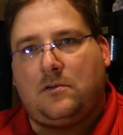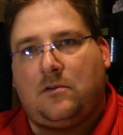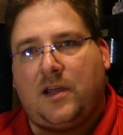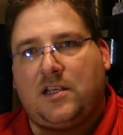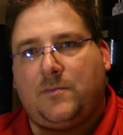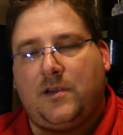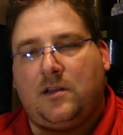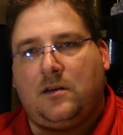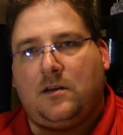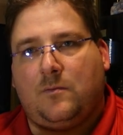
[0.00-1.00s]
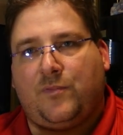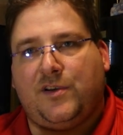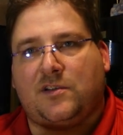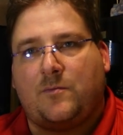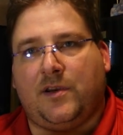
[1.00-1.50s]
don't ask me to
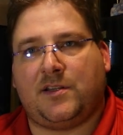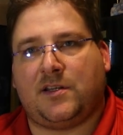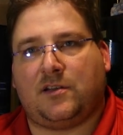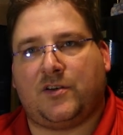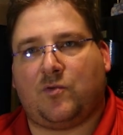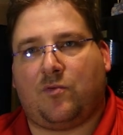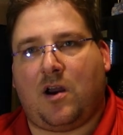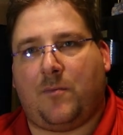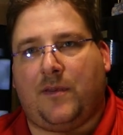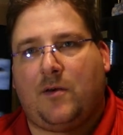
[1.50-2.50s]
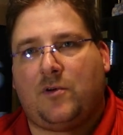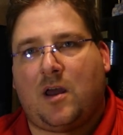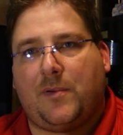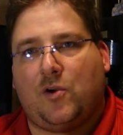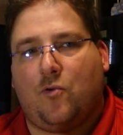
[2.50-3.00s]
breach somebody's intellectual property. That would
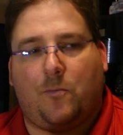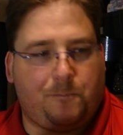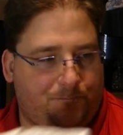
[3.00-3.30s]
not be cool.